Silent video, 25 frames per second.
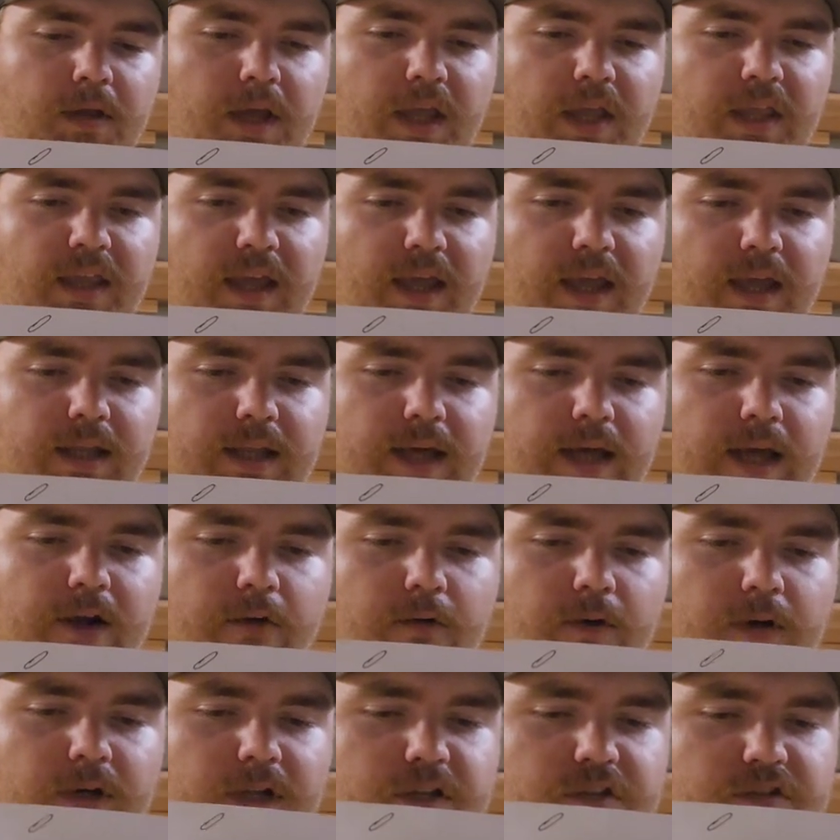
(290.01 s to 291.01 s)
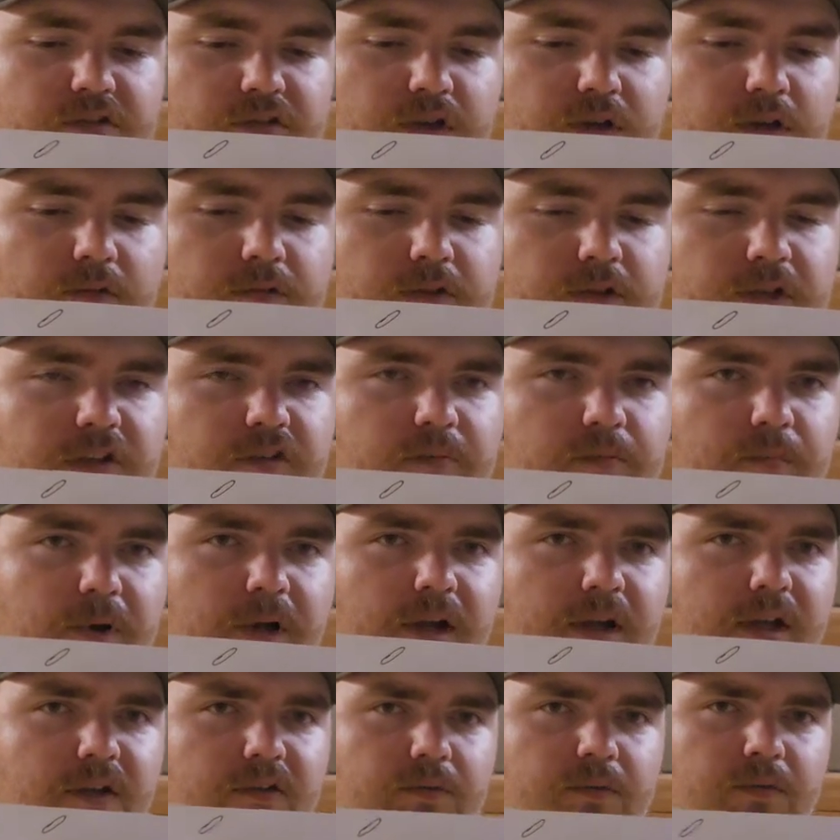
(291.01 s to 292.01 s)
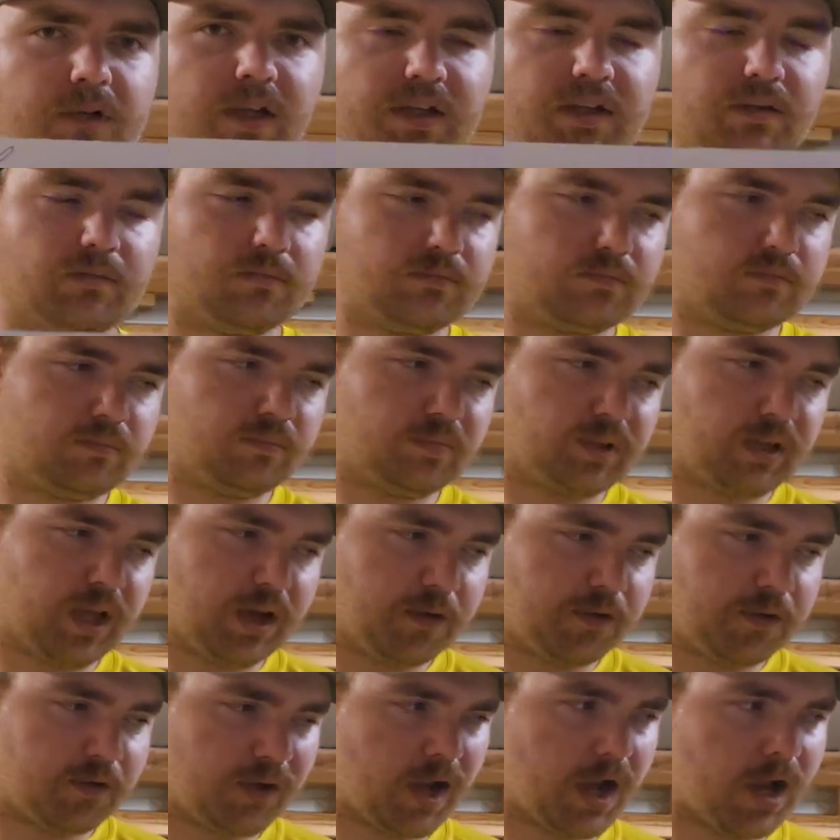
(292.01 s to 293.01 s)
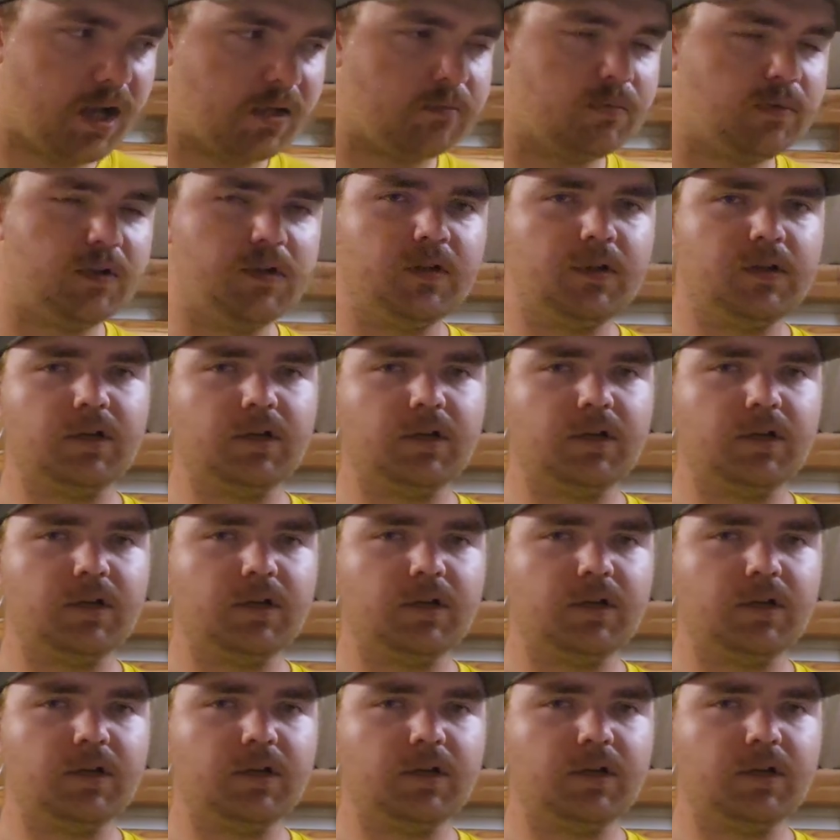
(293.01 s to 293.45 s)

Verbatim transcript: and your hand-eye coordination is off, so you spray this one and now you got